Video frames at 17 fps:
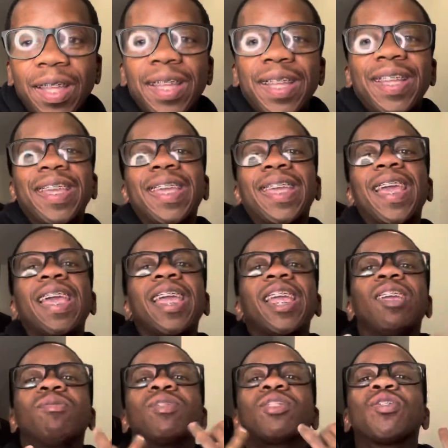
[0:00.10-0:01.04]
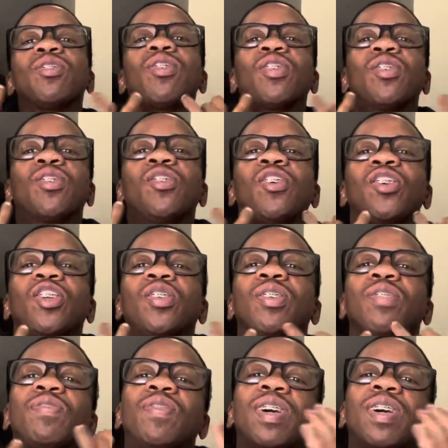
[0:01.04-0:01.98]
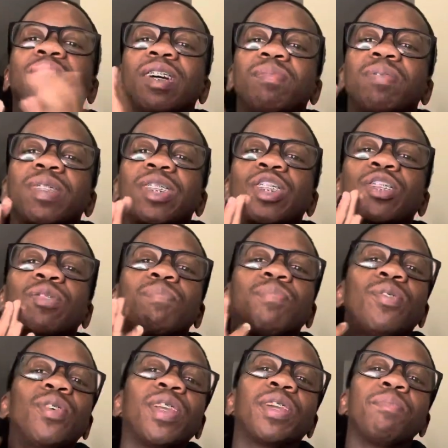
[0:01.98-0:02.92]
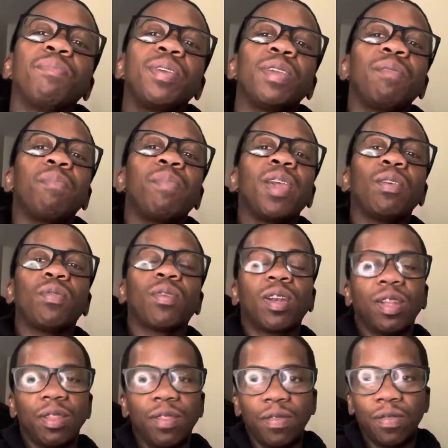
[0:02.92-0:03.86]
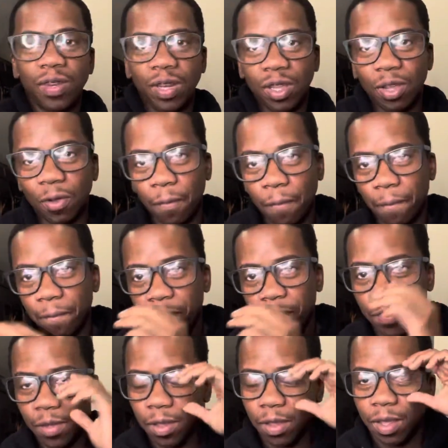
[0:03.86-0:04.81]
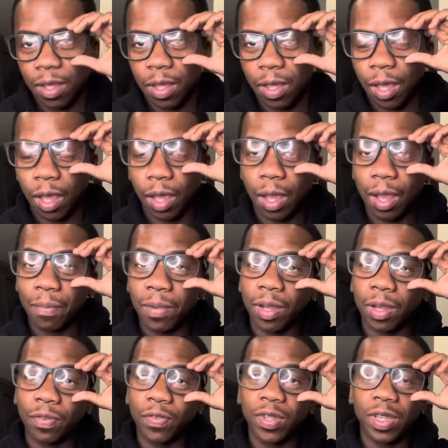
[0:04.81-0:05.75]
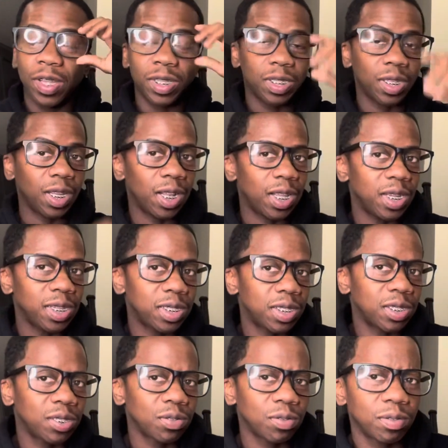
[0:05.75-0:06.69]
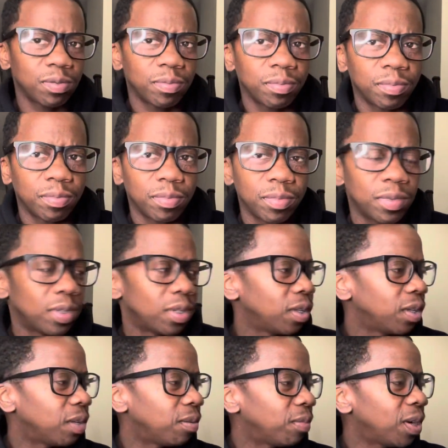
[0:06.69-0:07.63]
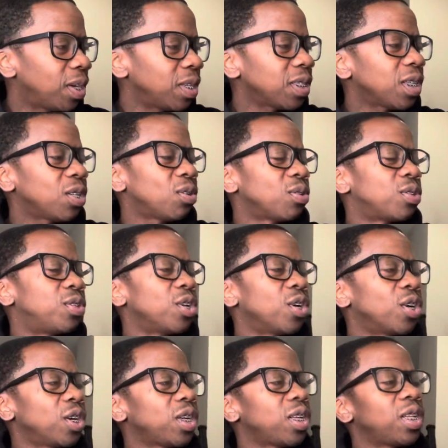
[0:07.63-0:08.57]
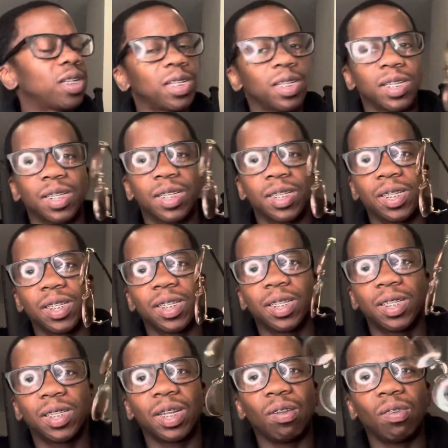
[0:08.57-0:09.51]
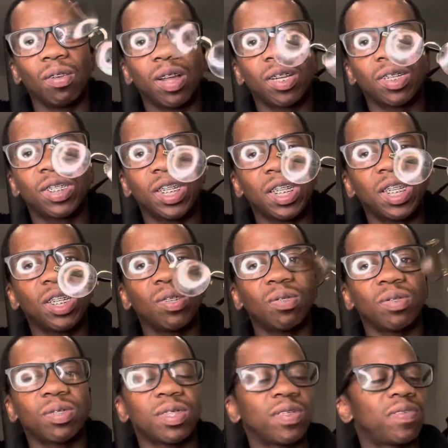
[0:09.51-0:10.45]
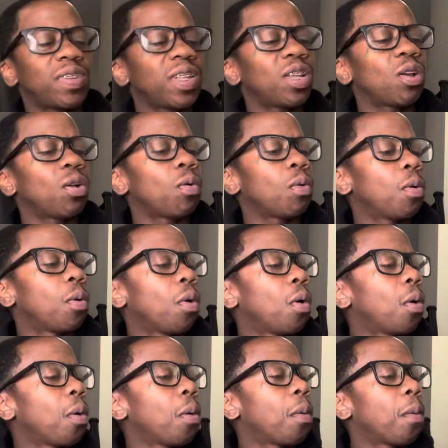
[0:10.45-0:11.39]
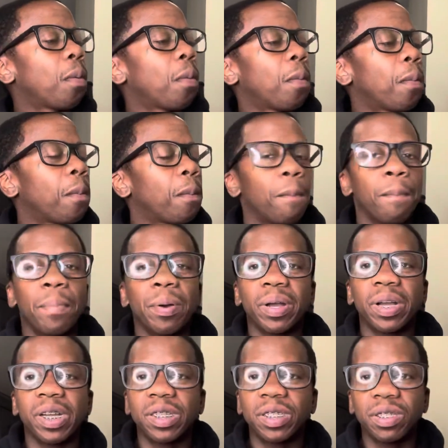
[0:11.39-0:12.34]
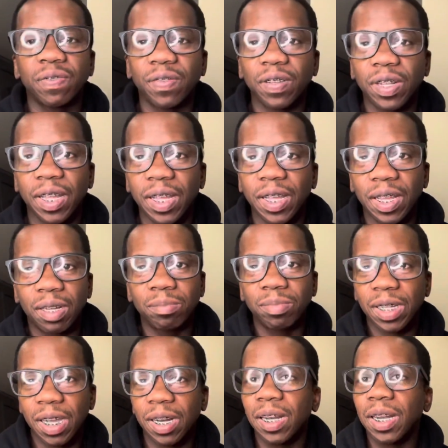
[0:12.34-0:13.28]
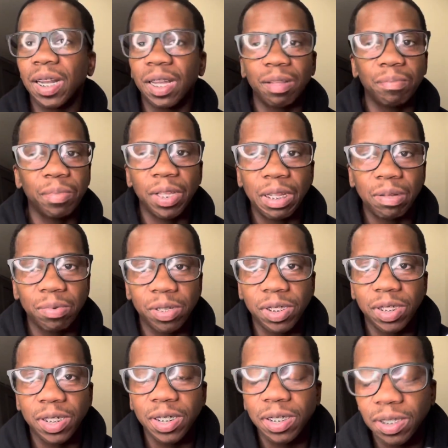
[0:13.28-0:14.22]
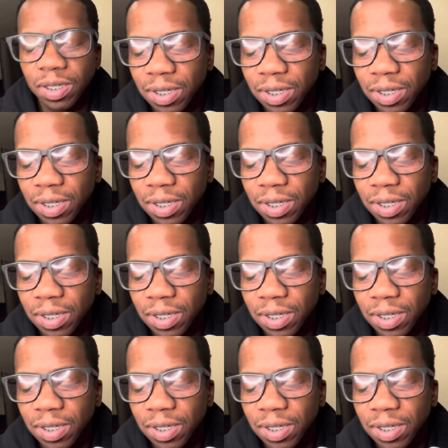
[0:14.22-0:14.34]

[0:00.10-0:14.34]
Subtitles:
Gang, what's going on? Y'all know the vibes. It's your boy Kah'mi back with another video. I got my fiance glasses on. Mine's a little dirty. They don't got shit to do with this video. But I just feel like I'm tired of not being able to see.